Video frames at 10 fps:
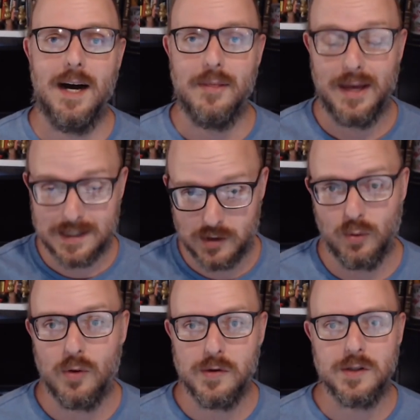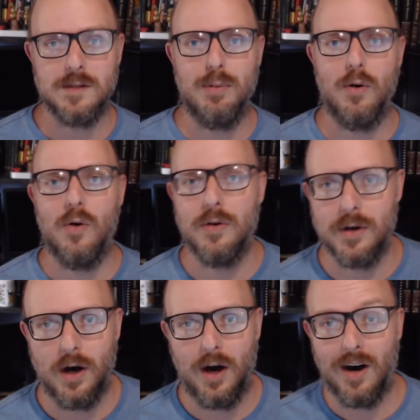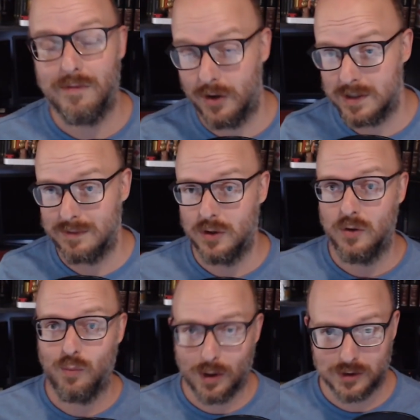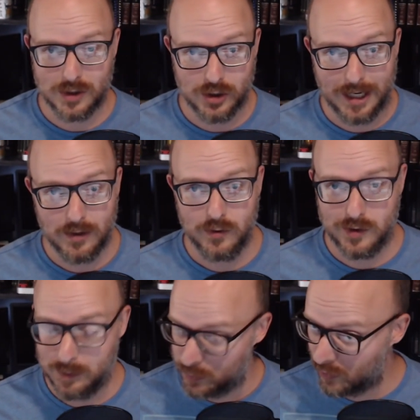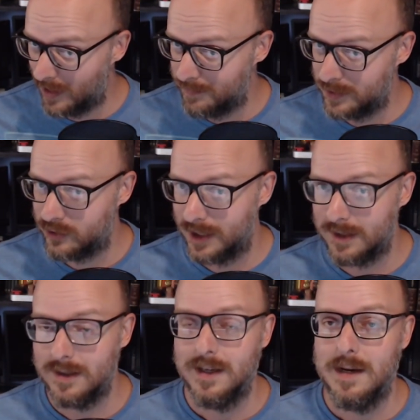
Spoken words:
thanks to all the support of those of you who watch the channel, who subscribe to the channel,